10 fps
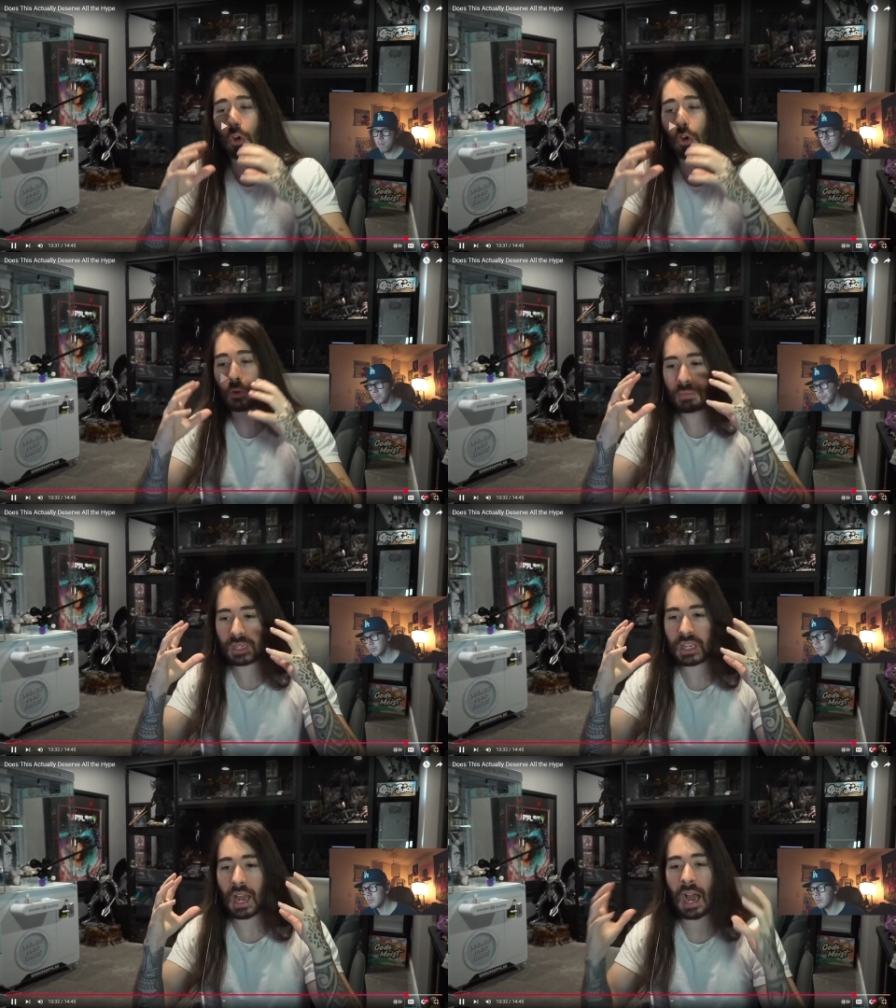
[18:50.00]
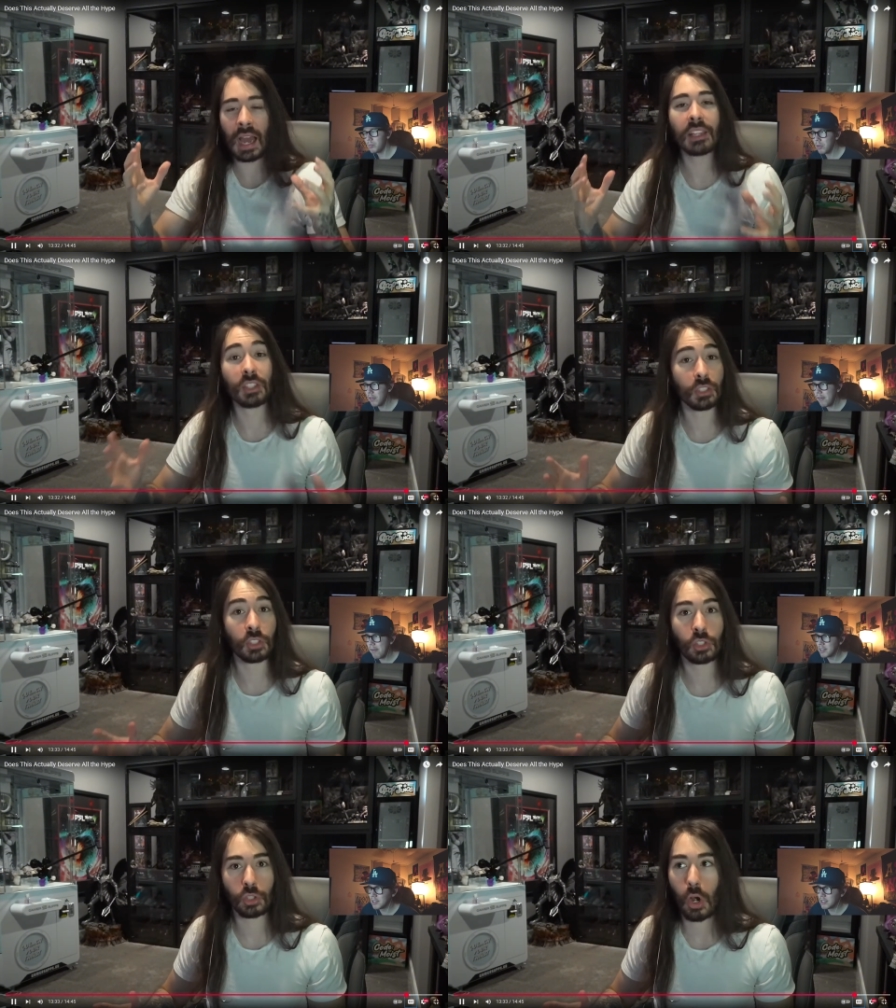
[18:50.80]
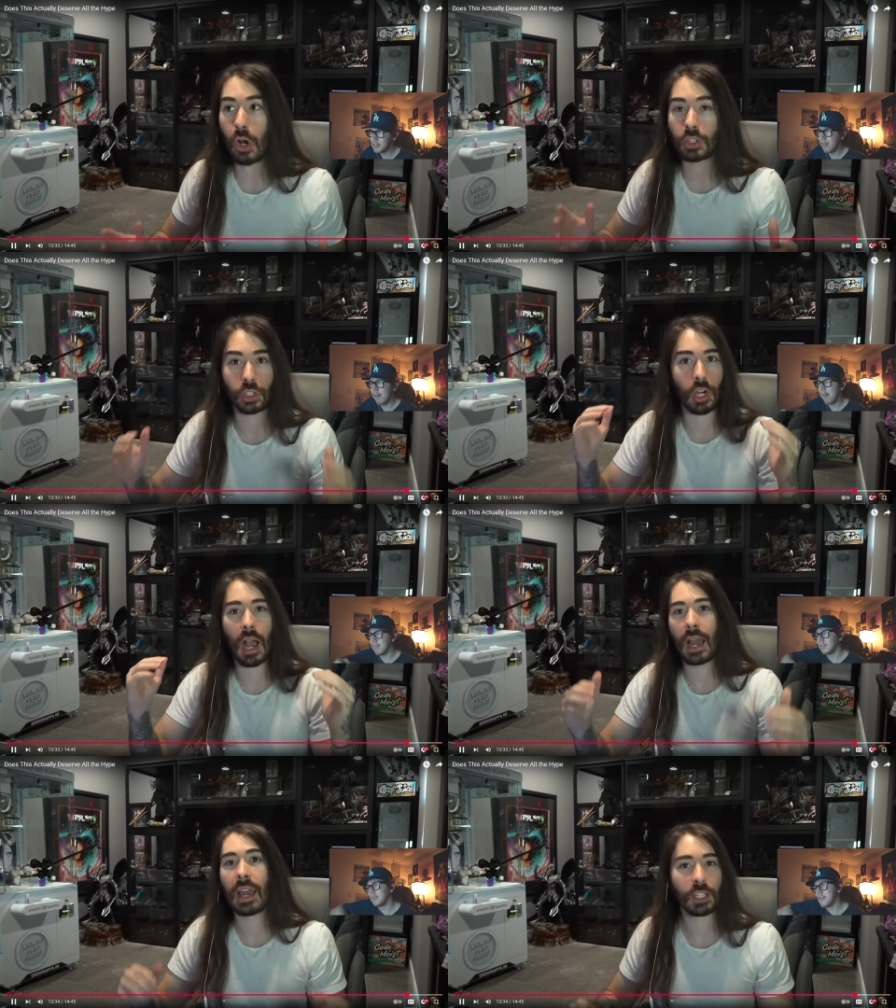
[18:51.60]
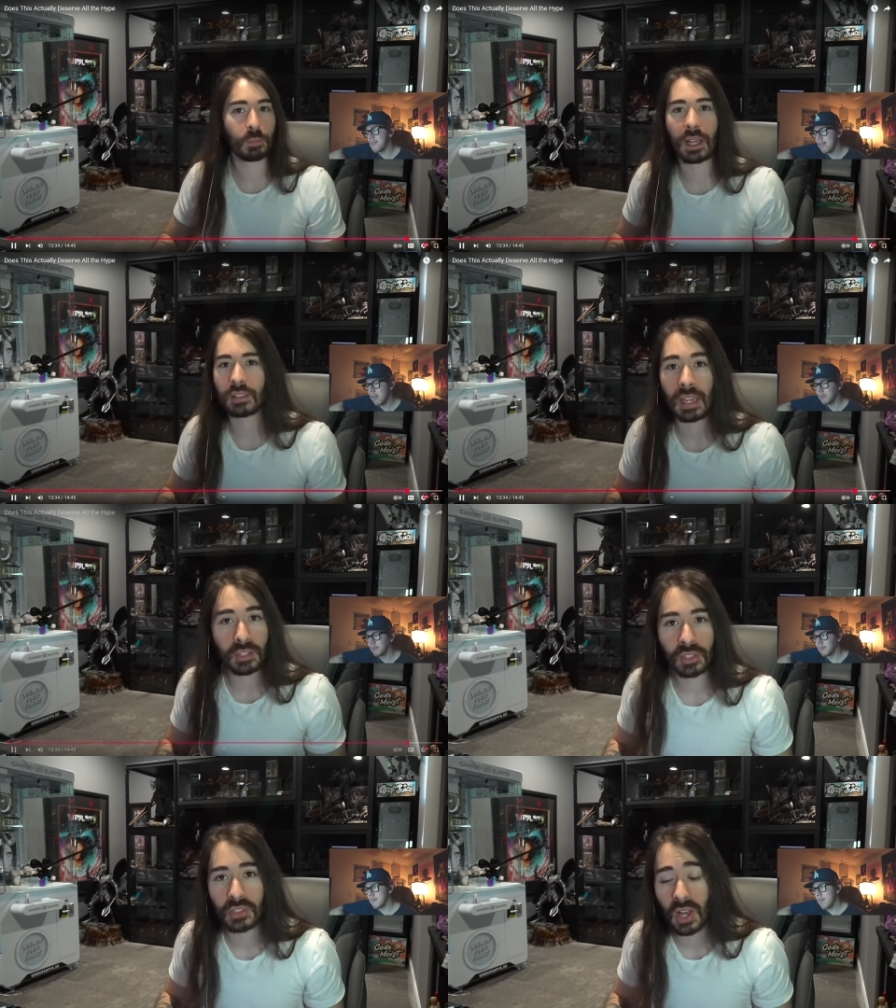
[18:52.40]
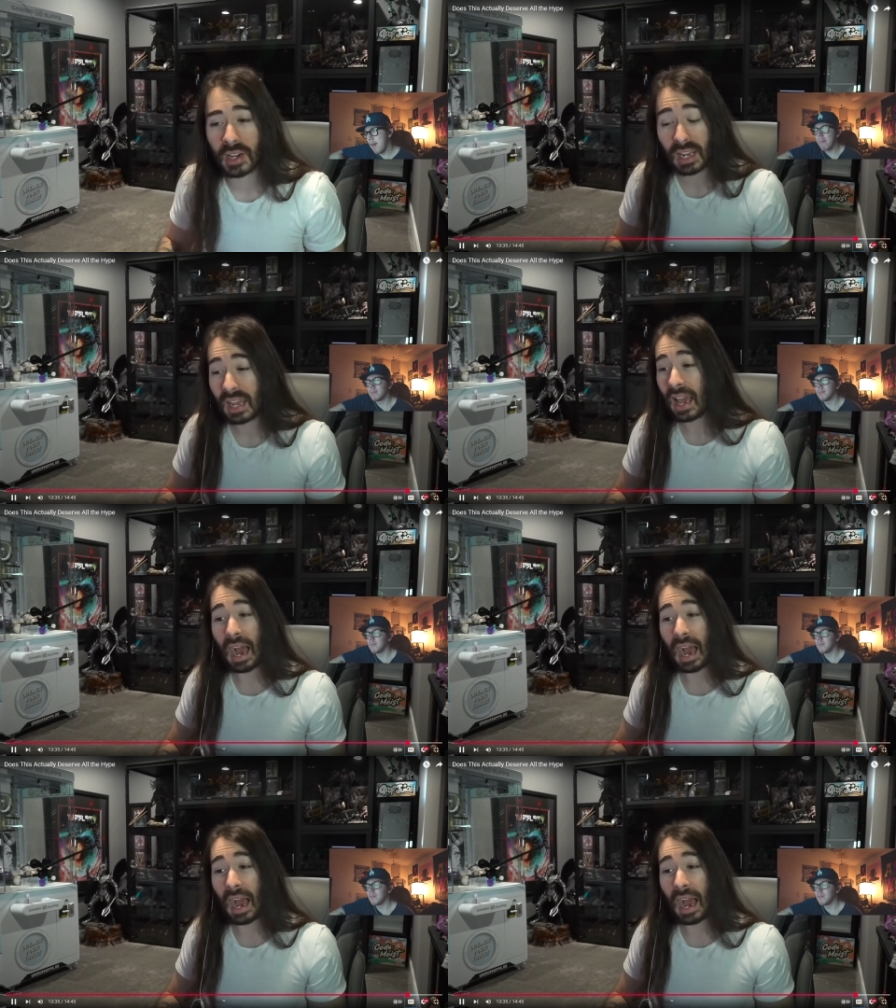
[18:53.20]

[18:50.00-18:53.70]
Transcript: So many eyes and such high expectations on it.